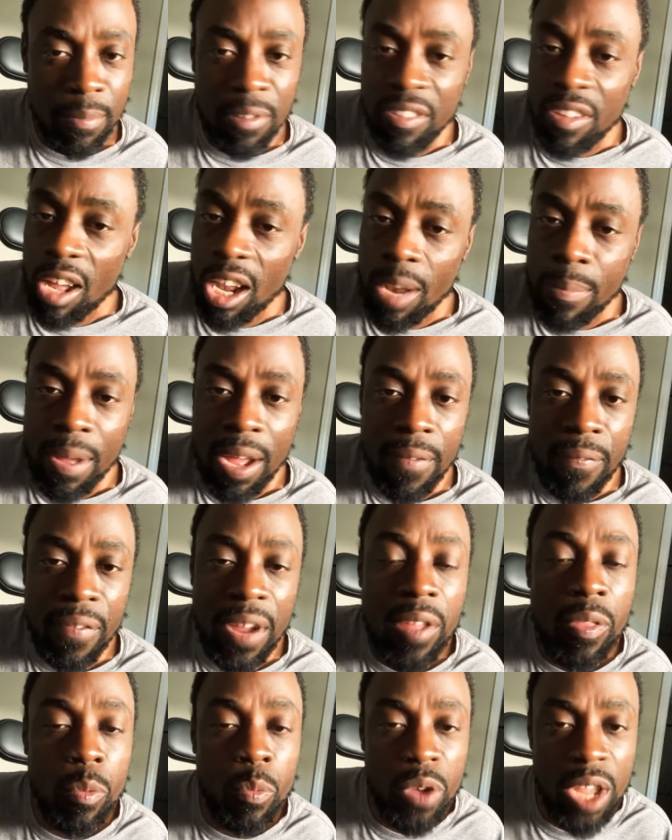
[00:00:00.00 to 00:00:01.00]
It's all about
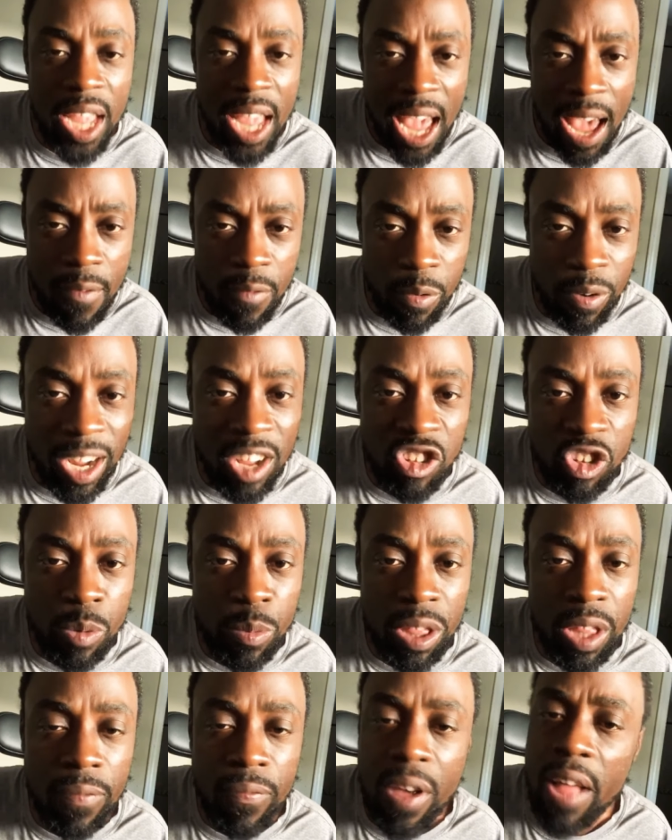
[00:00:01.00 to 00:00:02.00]
faith. We have a relationship
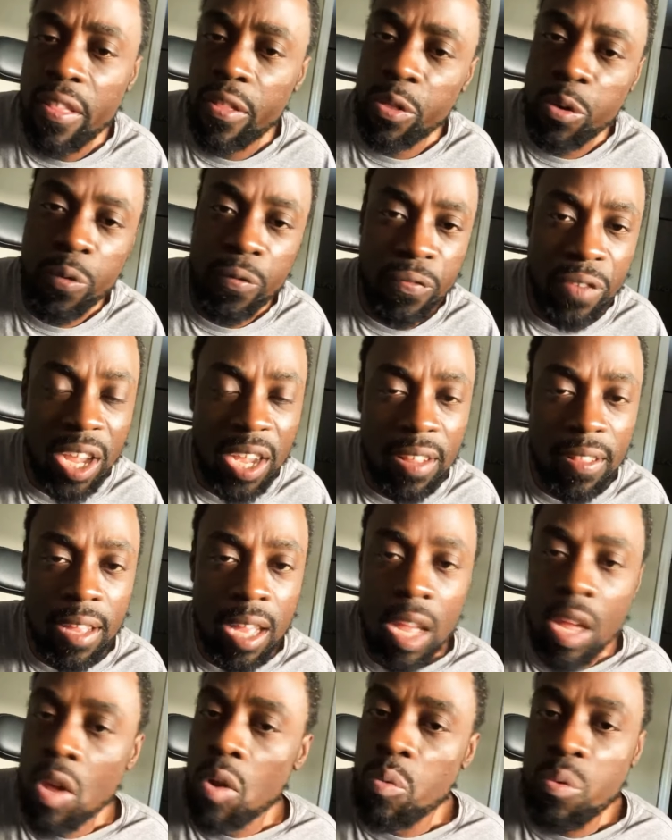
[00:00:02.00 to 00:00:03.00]
with the Father through faith.
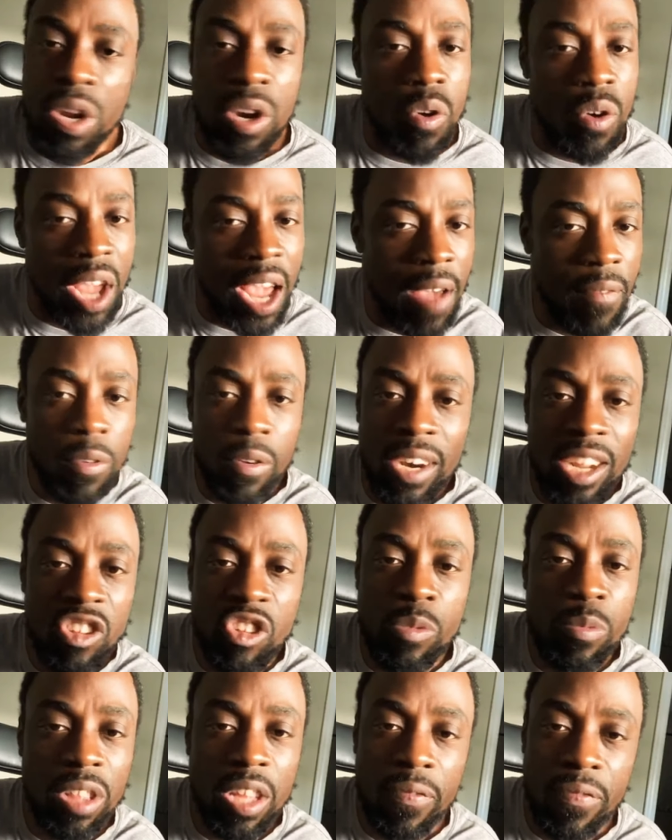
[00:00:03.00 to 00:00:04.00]
We don't have a
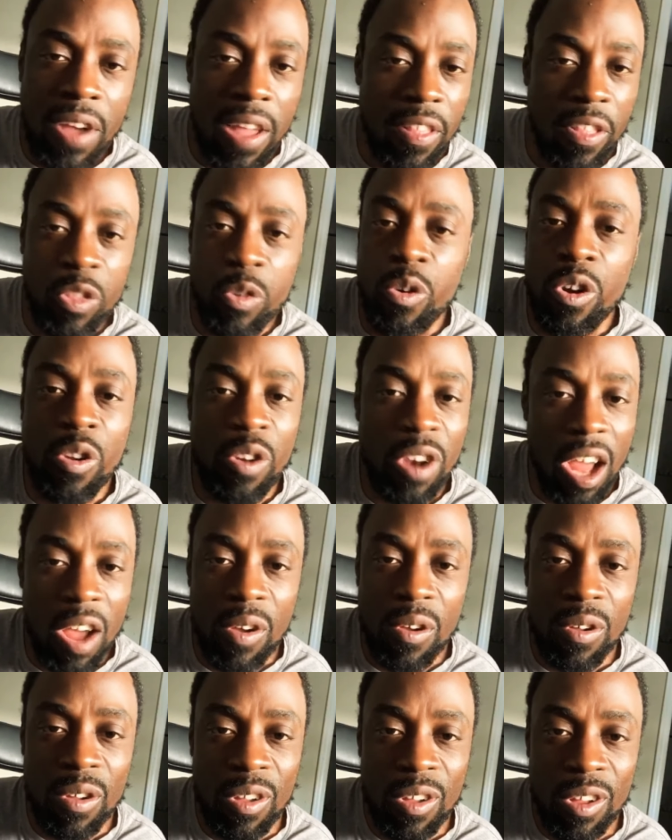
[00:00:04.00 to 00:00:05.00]
relationship with the Father through the
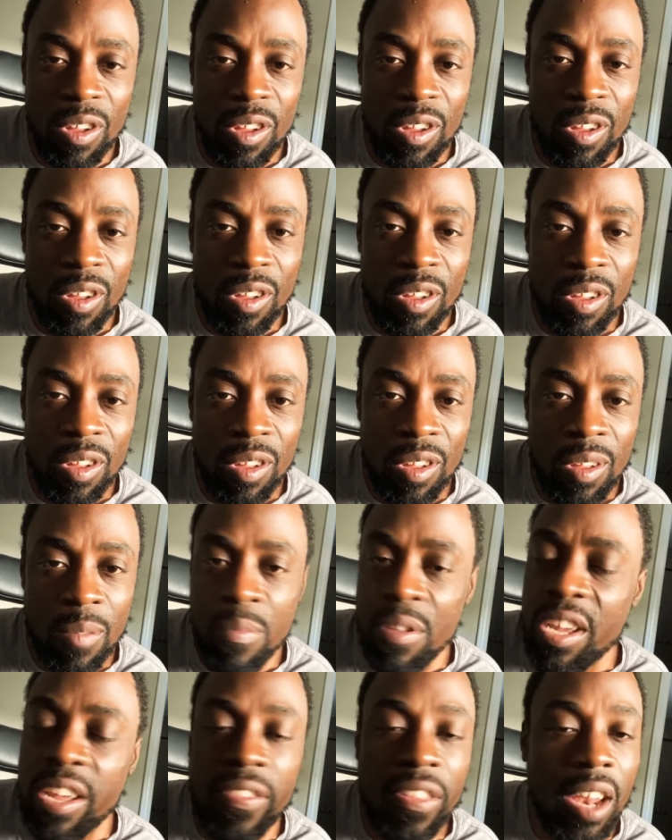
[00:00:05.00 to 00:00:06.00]
law.
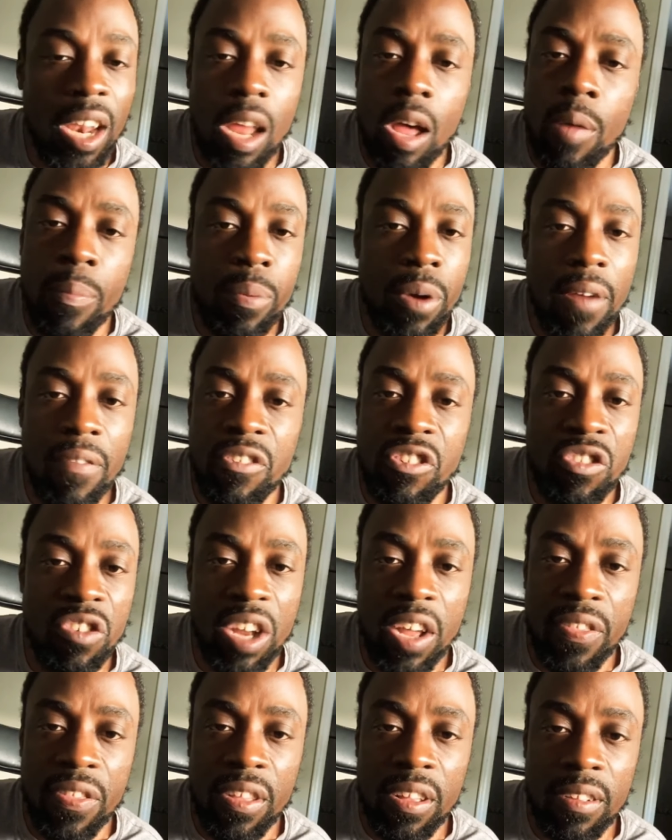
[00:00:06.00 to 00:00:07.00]
Because the law profits you
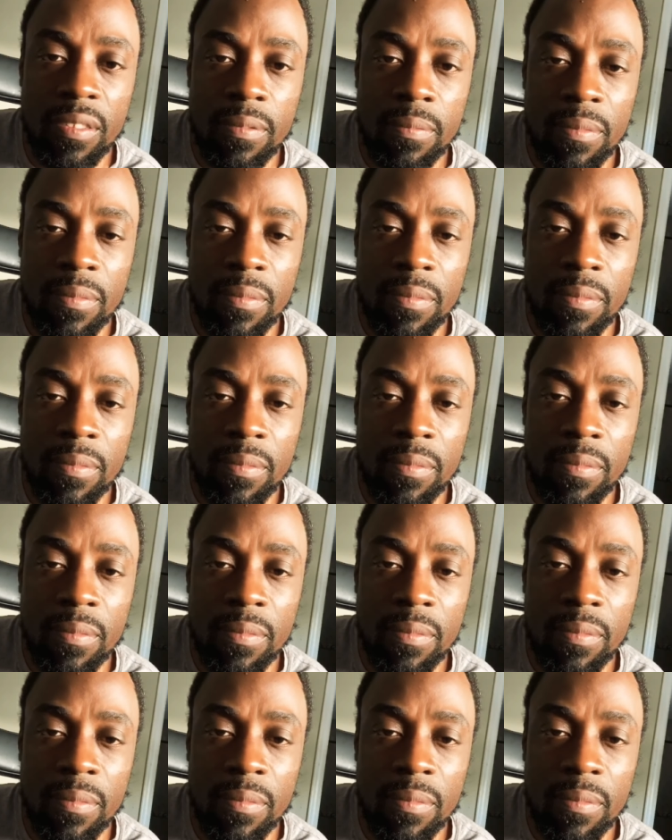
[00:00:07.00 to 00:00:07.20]
nothing.